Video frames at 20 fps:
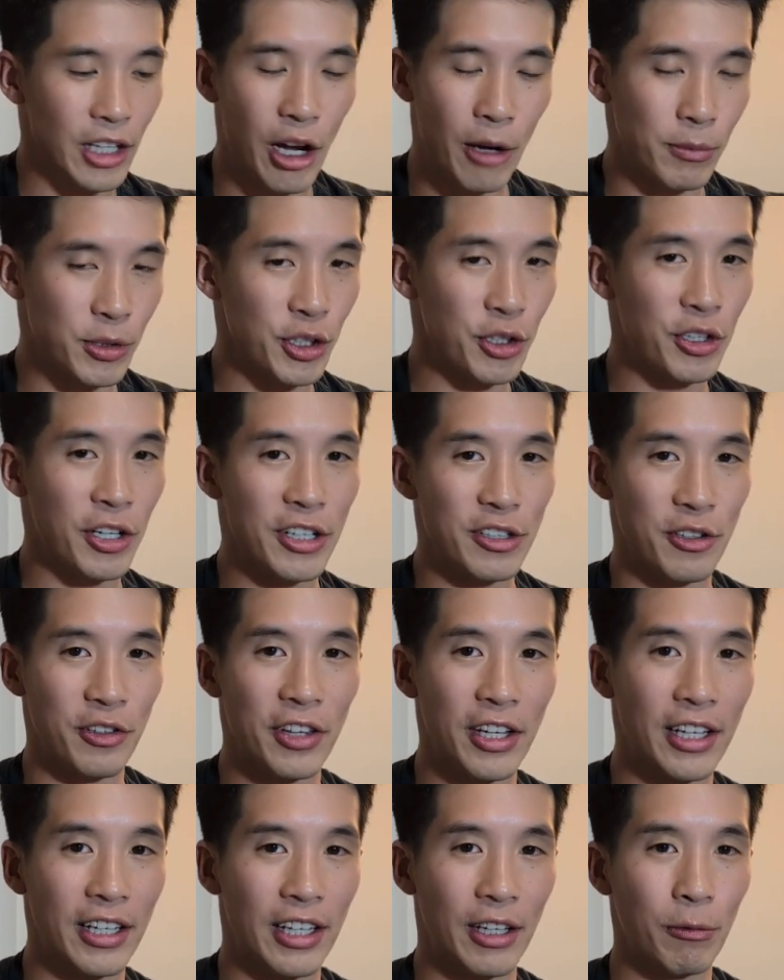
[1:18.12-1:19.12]
I'm sure you guys are
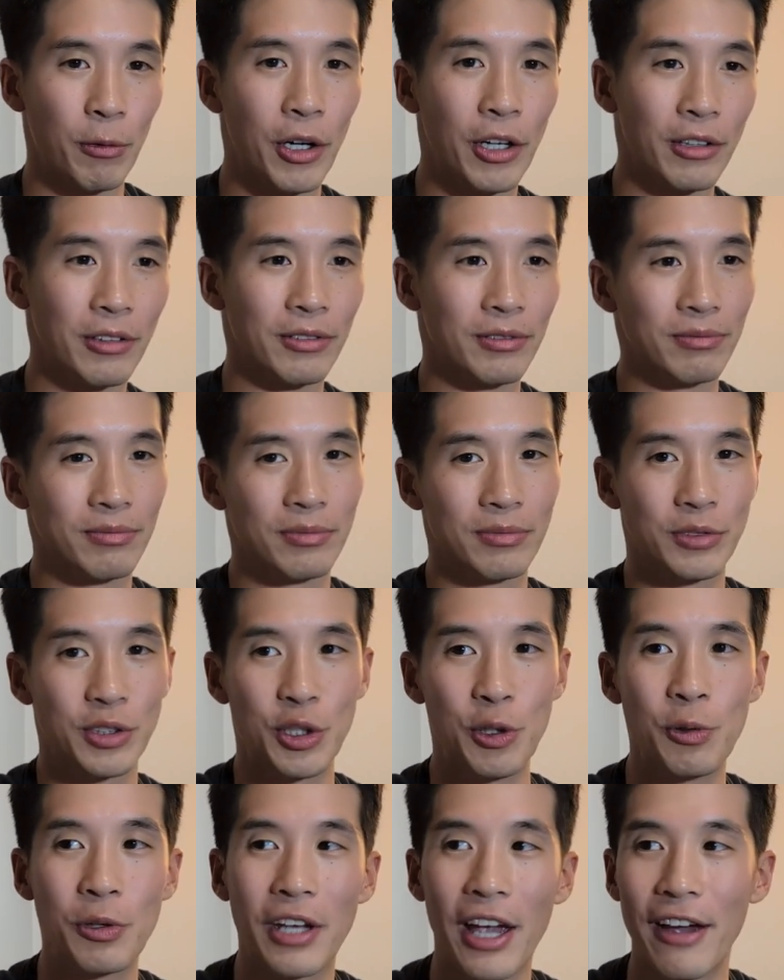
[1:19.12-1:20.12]
thinking, well,
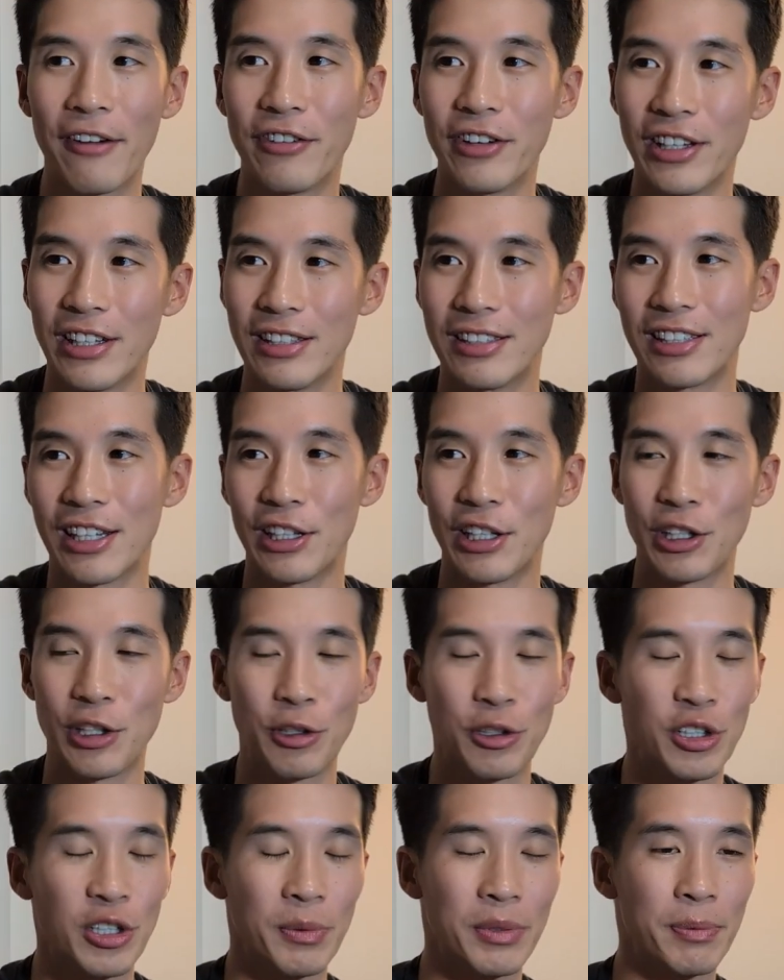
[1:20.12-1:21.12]
two Kevins in the
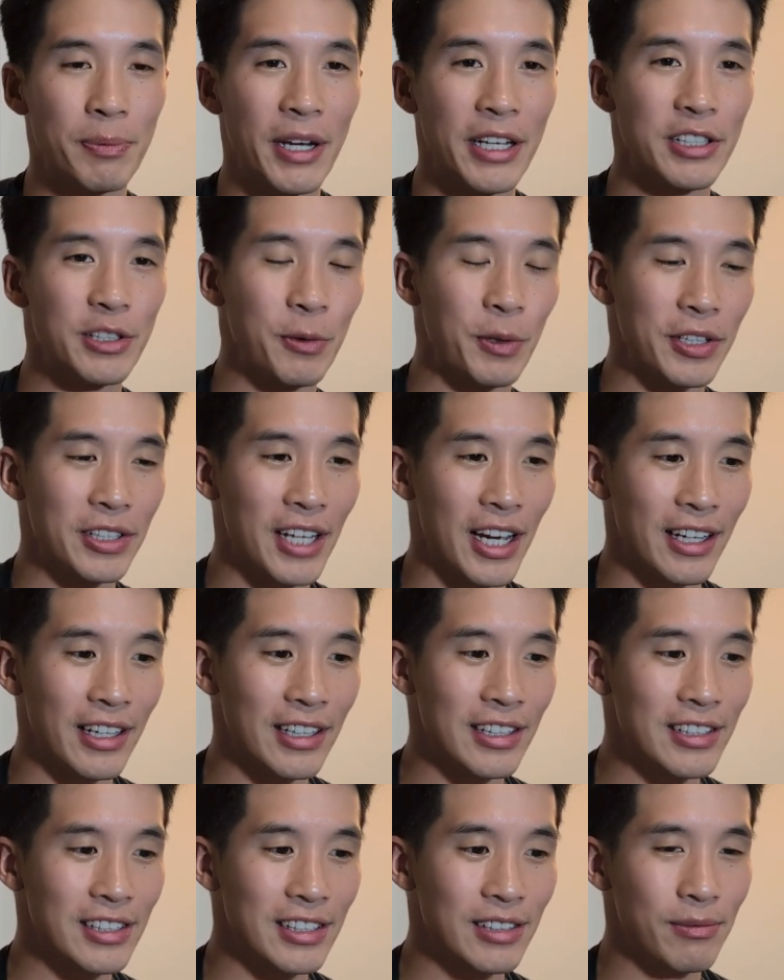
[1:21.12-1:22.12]
YouTube space doing
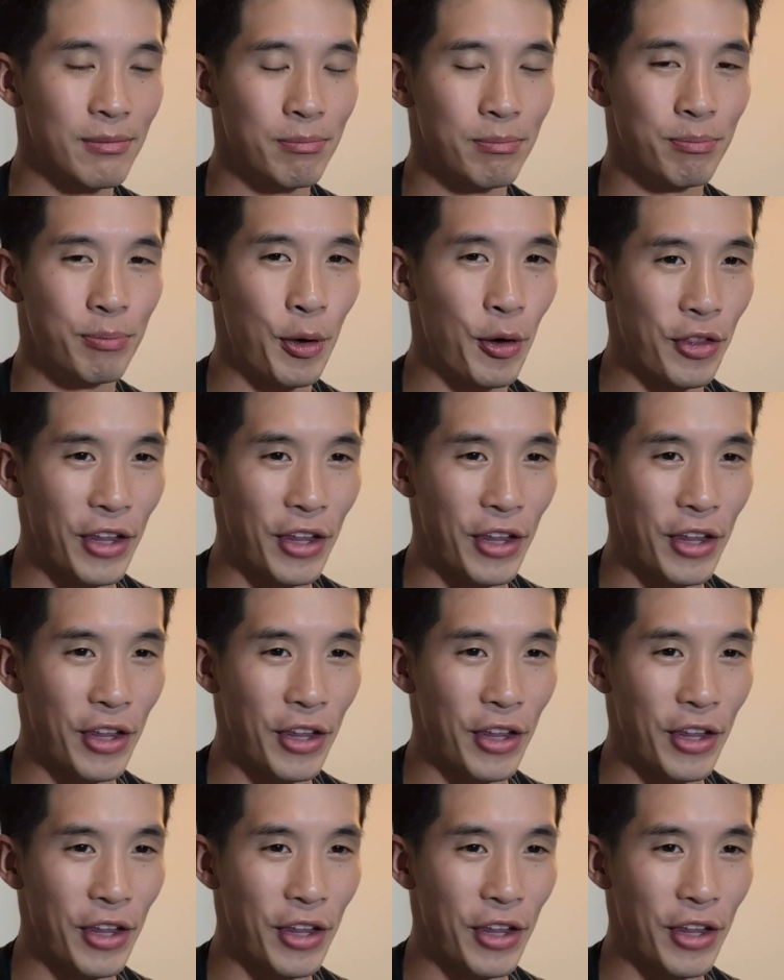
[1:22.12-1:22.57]
tennis, both